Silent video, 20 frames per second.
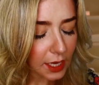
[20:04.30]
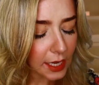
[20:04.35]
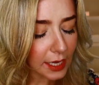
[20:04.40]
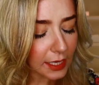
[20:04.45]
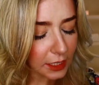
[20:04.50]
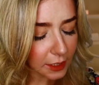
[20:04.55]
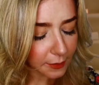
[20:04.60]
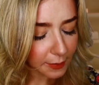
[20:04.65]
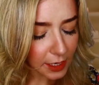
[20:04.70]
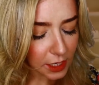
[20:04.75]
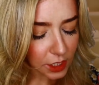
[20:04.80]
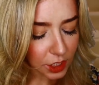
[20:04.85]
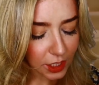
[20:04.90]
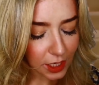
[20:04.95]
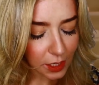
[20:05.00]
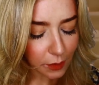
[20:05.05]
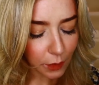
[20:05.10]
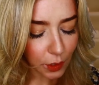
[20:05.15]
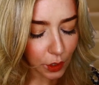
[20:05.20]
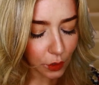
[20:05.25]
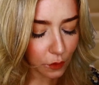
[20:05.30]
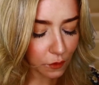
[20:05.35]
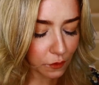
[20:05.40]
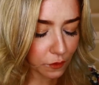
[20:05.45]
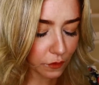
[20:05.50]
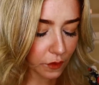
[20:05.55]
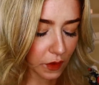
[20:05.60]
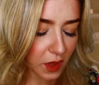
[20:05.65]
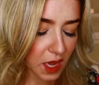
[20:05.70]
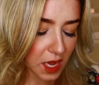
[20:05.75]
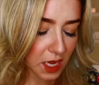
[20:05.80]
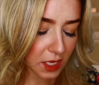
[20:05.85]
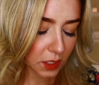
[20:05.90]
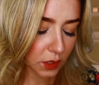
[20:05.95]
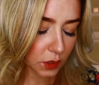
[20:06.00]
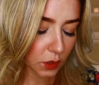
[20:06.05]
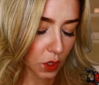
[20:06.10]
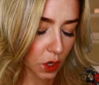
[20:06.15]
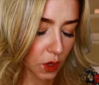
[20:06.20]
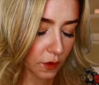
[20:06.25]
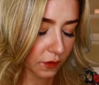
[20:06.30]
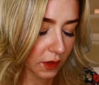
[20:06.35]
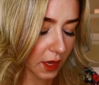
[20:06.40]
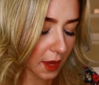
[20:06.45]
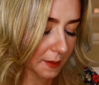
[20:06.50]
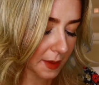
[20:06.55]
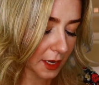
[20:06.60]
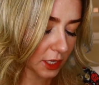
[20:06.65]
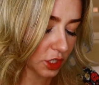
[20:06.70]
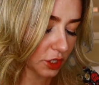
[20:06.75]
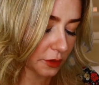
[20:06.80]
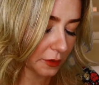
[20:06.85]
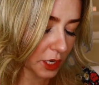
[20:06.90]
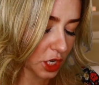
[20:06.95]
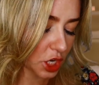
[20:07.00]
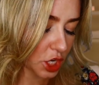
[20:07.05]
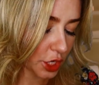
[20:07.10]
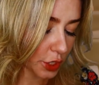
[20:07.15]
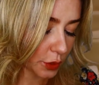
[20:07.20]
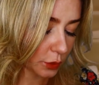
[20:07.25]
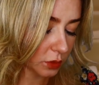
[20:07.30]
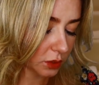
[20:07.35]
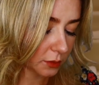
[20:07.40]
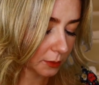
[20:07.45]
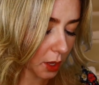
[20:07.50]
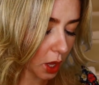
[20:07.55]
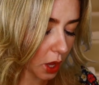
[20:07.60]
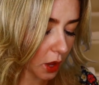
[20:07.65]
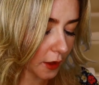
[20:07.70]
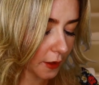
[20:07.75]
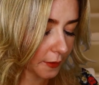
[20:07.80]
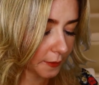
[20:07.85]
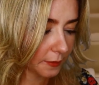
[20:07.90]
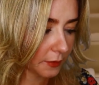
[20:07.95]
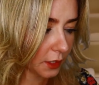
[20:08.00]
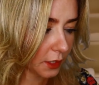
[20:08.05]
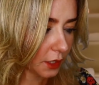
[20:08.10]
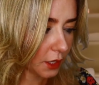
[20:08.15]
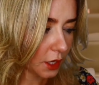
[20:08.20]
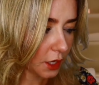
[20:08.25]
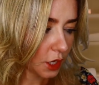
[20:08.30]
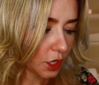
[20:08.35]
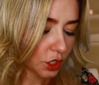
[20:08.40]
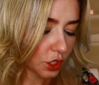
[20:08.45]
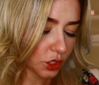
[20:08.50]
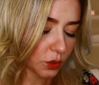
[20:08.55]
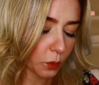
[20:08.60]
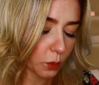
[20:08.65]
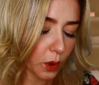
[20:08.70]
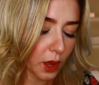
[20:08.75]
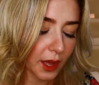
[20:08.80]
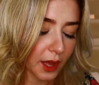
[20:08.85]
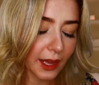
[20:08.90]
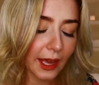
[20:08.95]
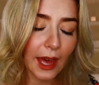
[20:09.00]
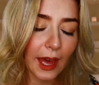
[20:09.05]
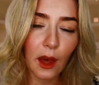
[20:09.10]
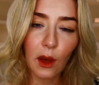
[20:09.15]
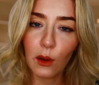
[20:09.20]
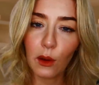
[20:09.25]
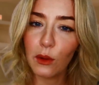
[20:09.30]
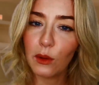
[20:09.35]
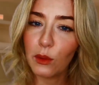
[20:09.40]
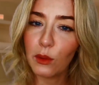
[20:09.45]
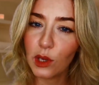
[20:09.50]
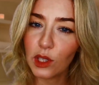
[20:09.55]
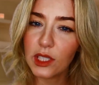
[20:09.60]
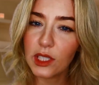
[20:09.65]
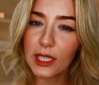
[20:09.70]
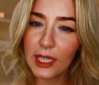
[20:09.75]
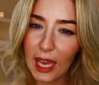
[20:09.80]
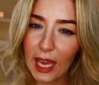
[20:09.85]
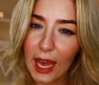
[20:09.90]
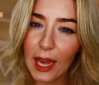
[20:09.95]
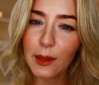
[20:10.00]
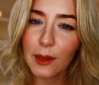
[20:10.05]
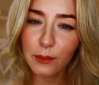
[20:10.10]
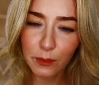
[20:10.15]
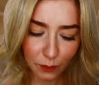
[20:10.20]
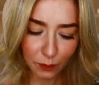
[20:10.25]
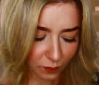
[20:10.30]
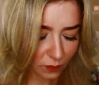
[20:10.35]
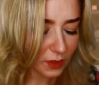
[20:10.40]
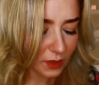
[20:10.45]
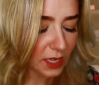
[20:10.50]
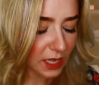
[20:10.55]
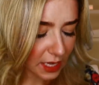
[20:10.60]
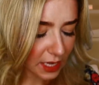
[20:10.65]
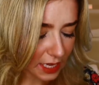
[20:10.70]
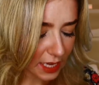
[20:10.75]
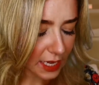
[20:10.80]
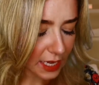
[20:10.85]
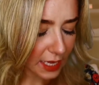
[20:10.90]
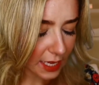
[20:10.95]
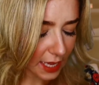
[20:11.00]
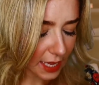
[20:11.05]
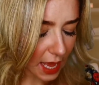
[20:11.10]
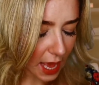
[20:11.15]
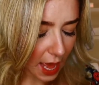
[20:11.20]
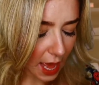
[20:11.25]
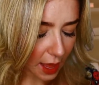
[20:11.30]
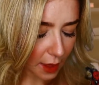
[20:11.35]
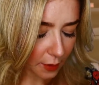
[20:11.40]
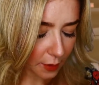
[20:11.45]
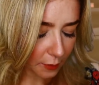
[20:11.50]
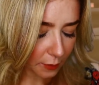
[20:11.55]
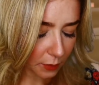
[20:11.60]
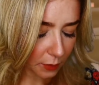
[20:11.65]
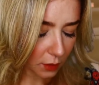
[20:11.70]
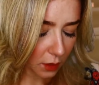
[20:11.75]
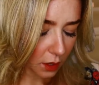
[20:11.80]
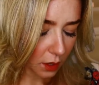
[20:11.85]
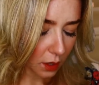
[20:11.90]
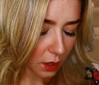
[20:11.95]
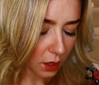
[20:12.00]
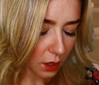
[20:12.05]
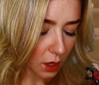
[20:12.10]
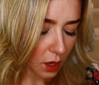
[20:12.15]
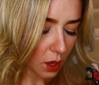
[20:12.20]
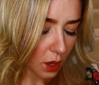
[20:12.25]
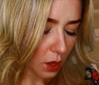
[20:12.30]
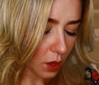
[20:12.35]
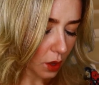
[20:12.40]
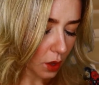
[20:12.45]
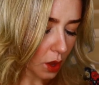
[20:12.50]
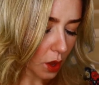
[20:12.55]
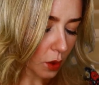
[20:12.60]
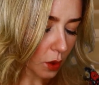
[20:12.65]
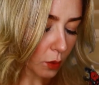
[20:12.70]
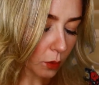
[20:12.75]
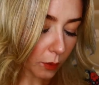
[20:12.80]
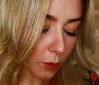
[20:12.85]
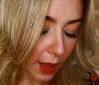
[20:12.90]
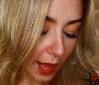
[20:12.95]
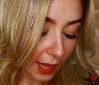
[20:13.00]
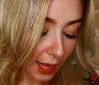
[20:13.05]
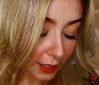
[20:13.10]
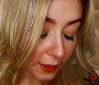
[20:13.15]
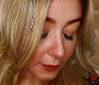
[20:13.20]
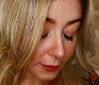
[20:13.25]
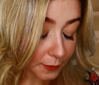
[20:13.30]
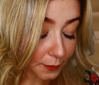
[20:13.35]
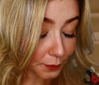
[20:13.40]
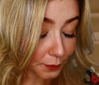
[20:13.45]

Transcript: Especially when you're first sort of coming to a new spa to work out what to get. Yeah. Well,